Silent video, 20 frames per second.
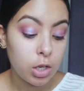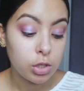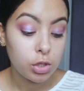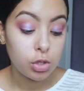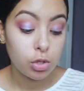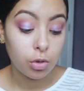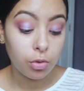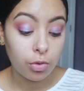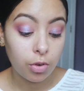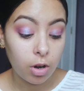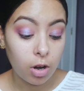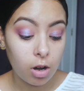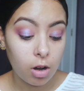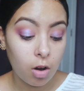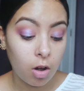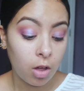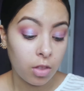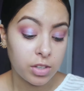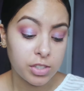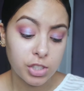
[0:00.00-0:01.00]
So far,
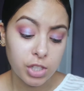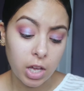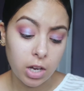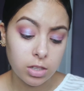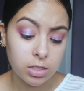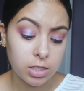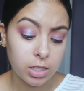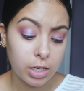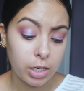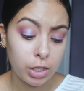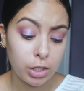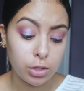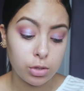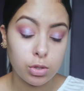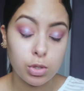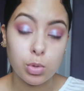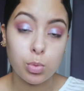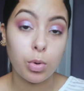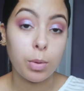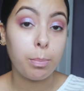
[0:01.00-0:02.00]
all the shadows that I
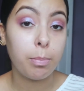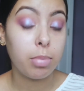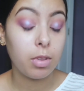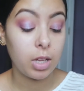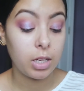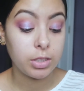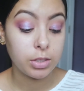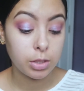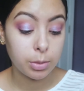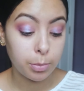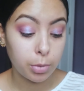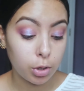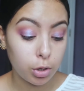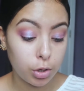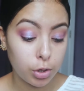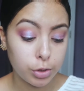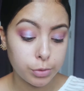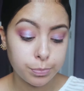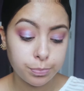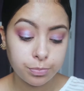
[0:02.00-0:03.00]
used were
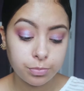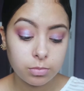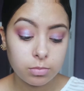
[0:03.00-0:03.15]
blendable.